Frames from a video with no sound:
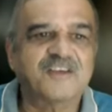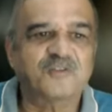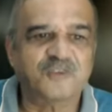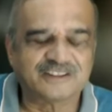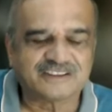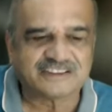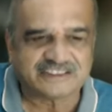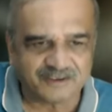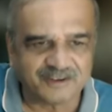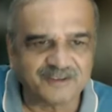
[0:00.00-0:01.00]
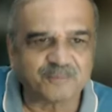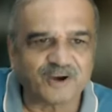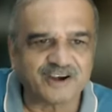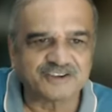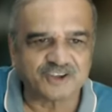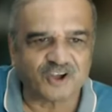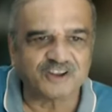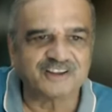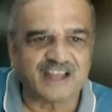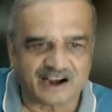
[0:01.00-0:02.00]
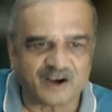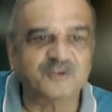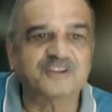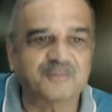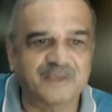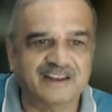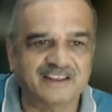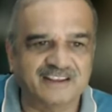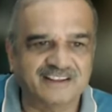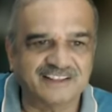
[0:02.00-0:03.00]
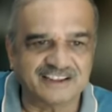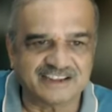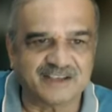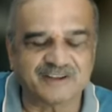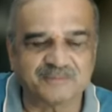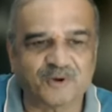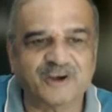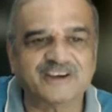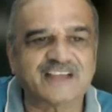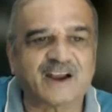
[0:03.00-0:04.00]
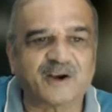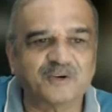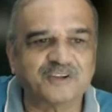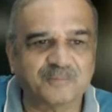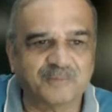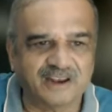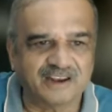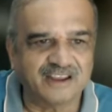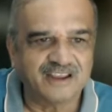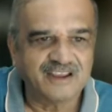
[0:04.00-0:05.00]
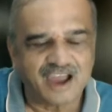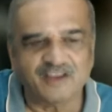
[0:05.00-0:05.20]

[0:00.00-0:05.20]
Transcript: with 7 points on around the belly, the 7 points around the belly.